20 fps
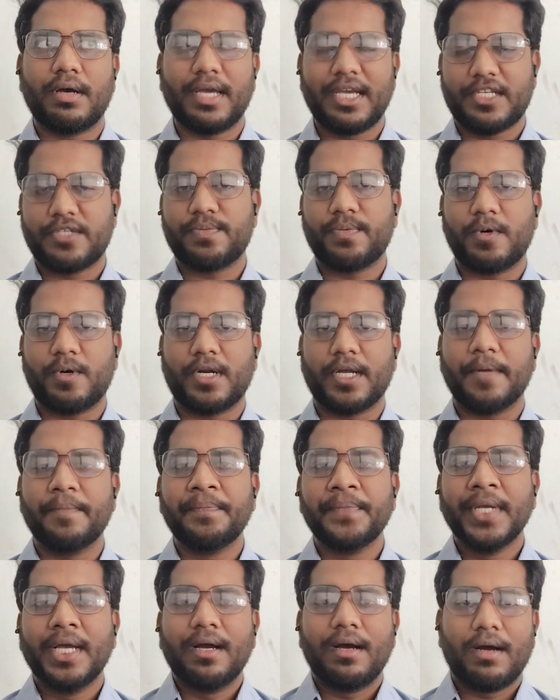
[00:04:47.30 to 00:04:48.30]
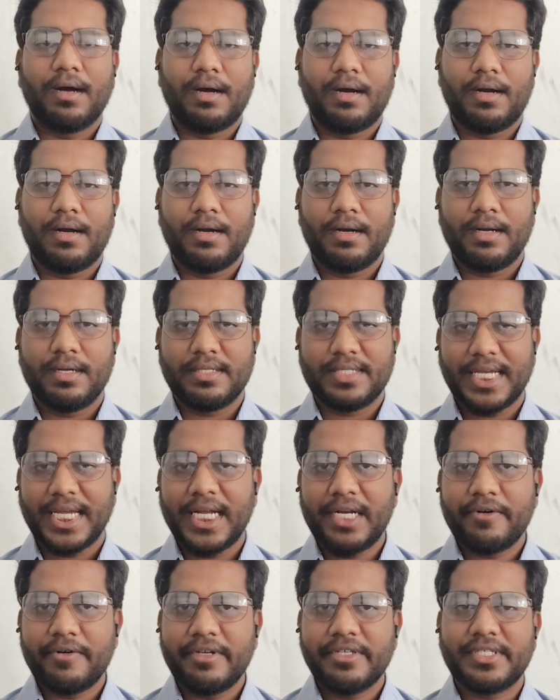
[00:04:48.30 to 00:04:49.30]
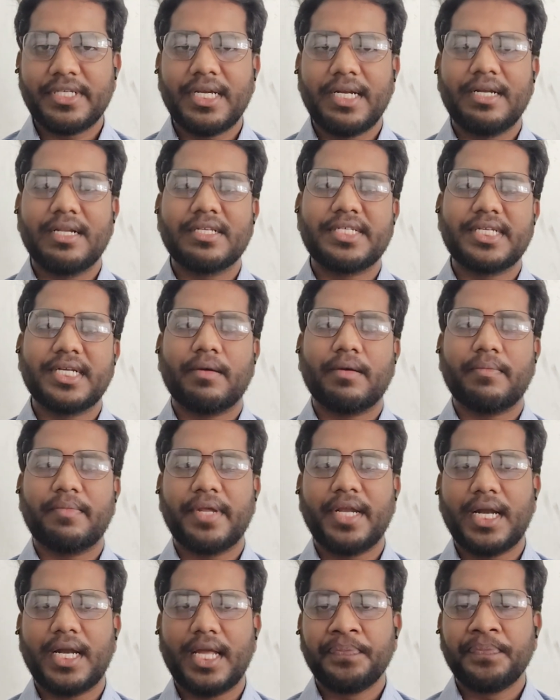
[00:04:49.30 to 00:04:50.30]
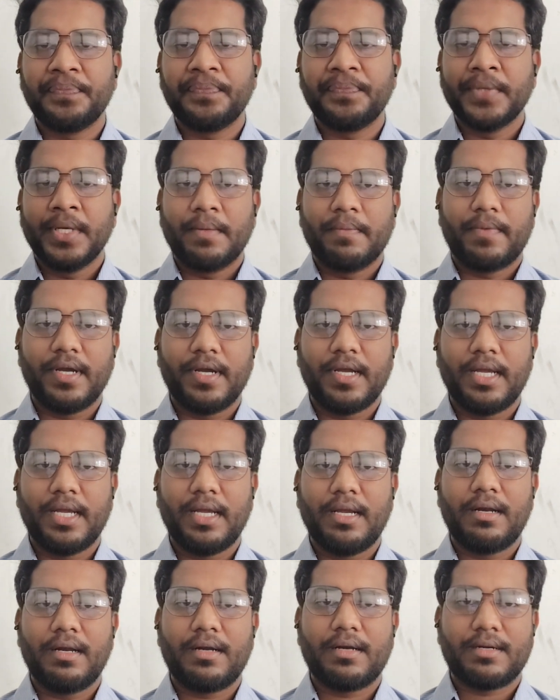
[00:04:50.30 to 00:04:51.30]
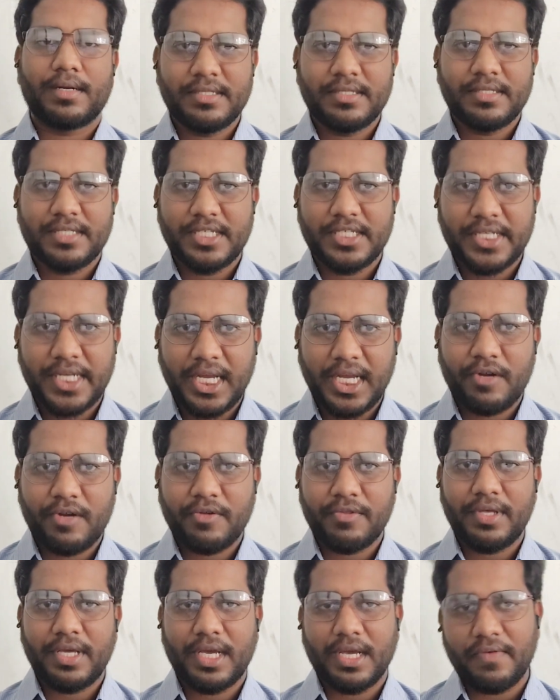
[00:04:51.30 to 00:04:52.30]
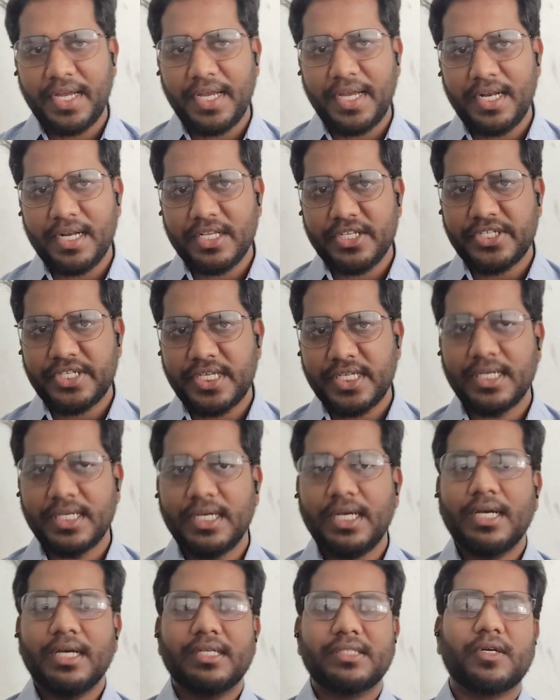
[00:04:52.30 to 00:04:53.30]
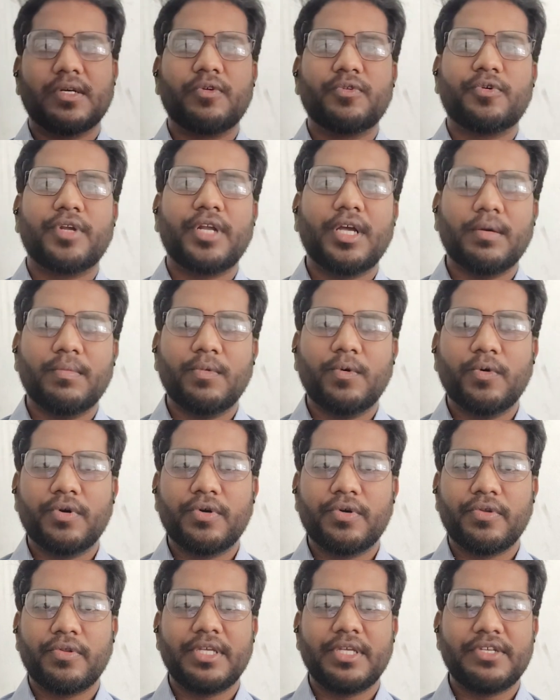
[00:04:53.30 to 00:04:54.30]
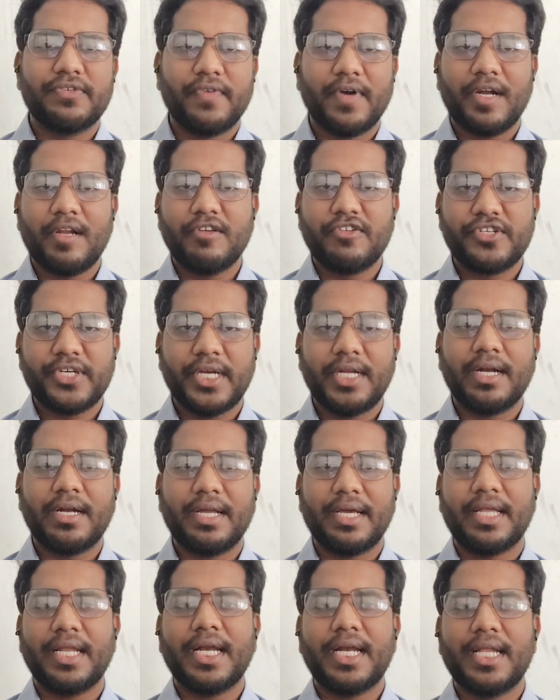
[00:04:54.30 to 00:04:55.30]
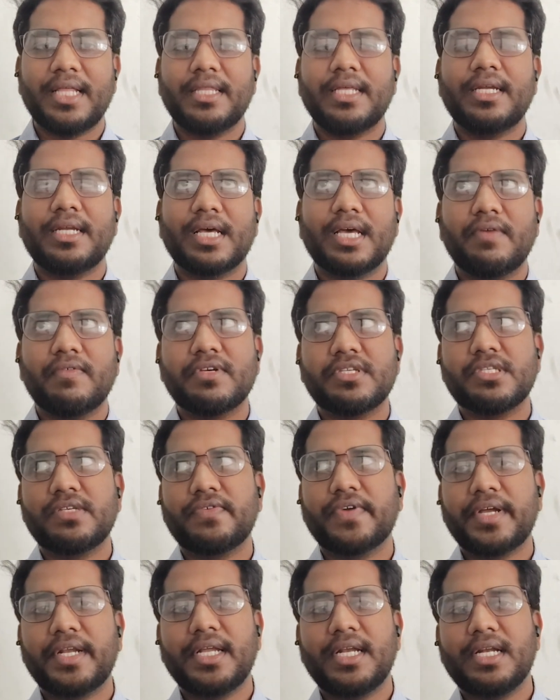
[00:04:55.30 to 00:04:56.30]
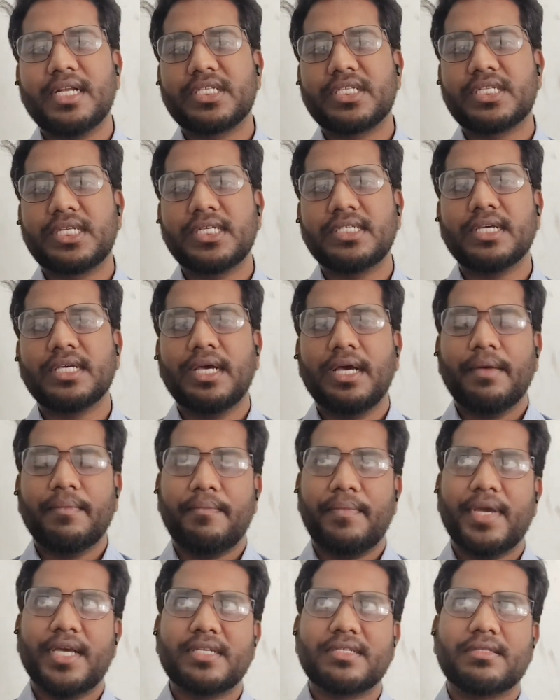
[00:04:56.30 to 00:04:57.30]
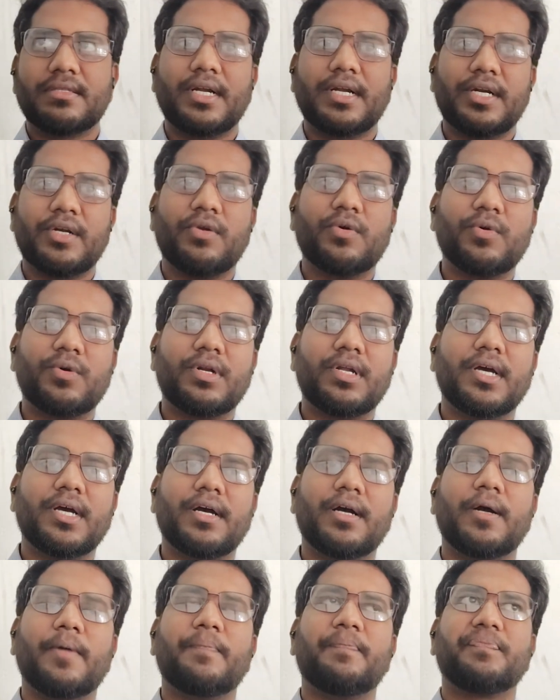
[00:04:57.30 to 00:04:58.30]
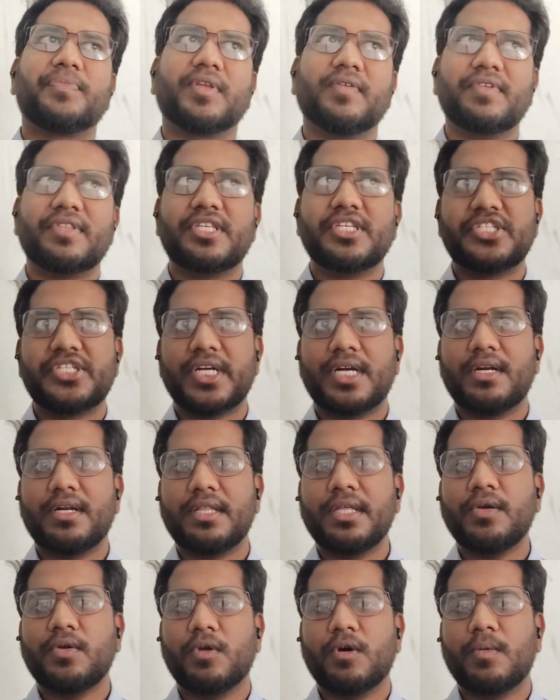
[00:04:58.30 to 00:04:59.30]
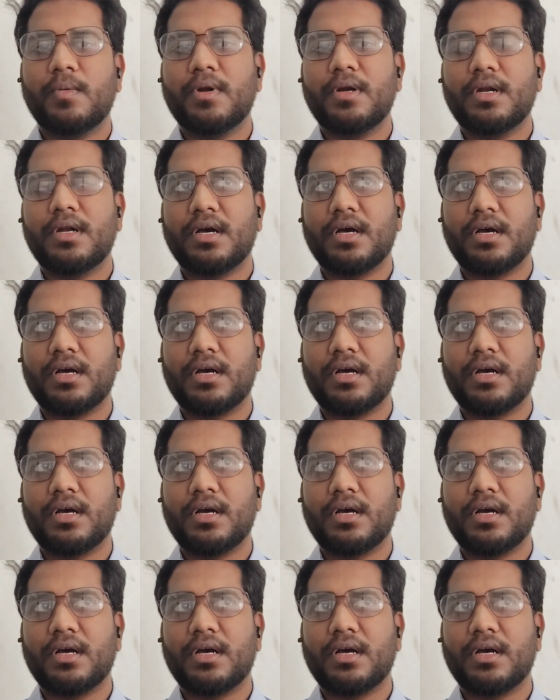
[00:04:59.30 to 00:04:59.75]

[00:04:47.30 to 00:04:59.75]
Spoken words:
export. And second one is the industrial upgrading. By transitioning into the heavy industries, South Korea moved to the value chain and creating the diversified industries base that could withstand the global